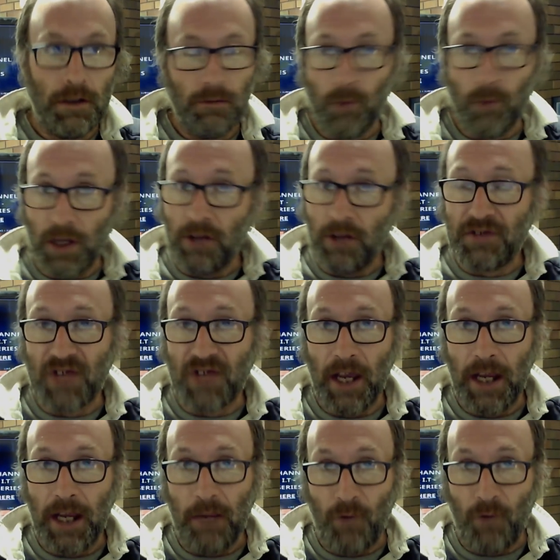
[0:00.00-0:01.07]
We know the
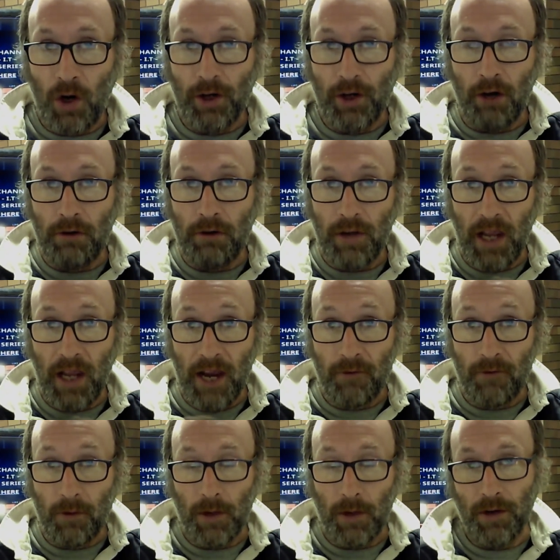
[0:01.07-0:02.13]
saying, if I know it,
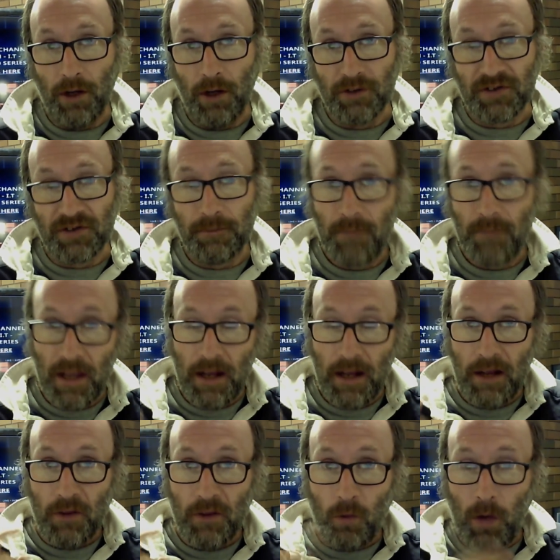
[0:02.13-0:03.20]
everyone knows it.
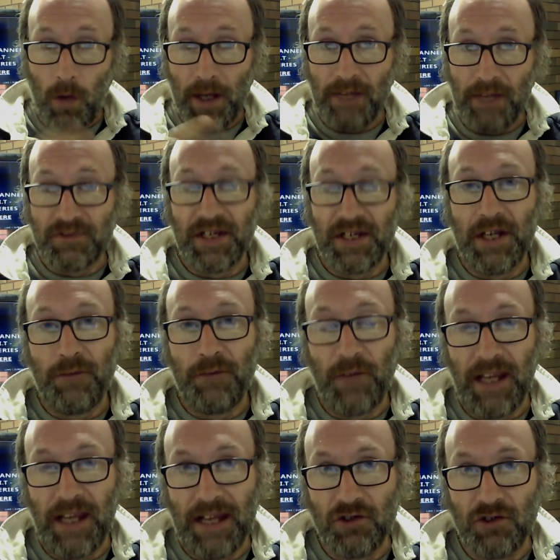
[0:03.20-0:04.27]
The
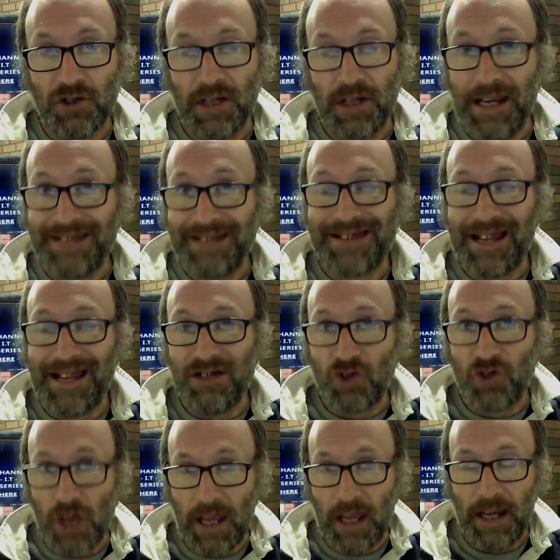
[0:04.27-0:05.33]
1FZ-FE engine is a
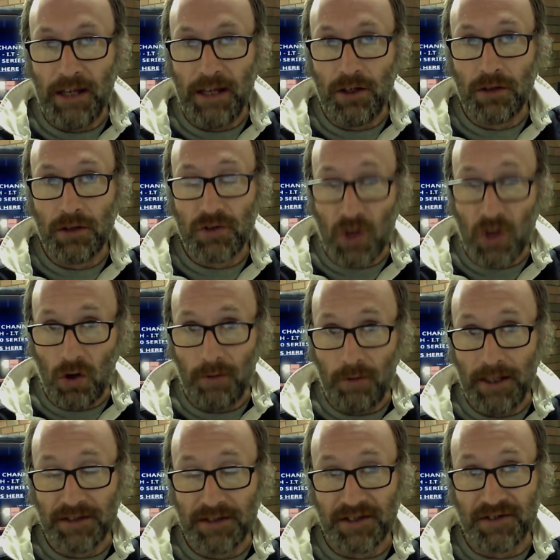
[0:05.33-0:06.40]
chain
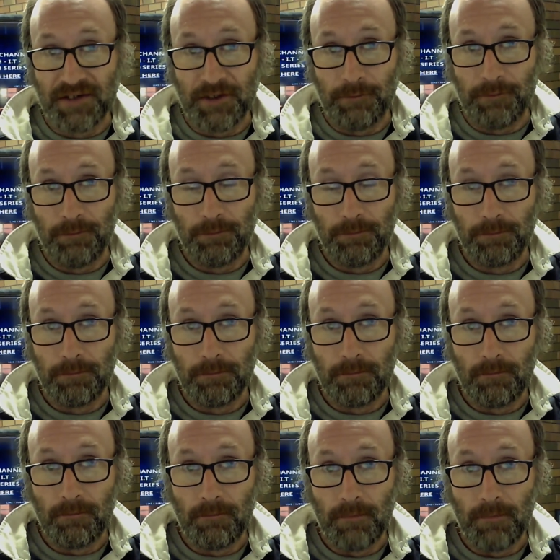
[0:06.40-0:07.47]
timing system.
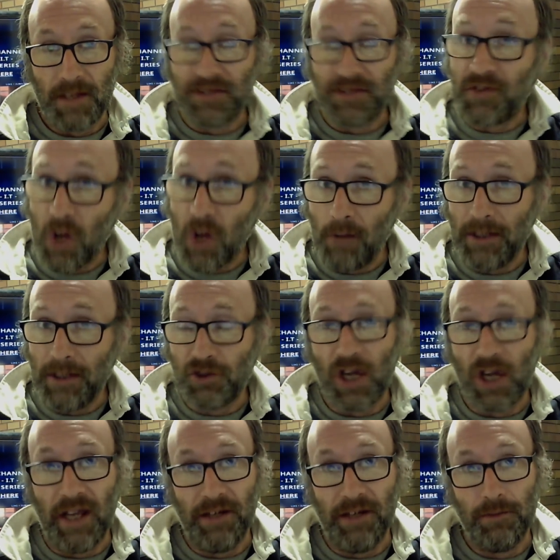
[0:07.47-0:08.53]
It's a timing
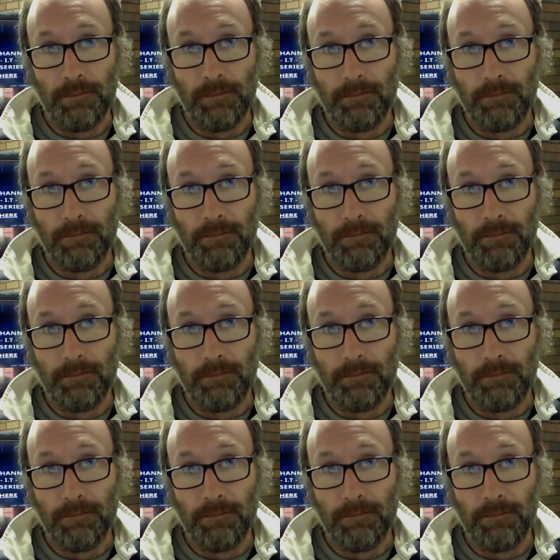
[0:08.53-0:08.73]
chain.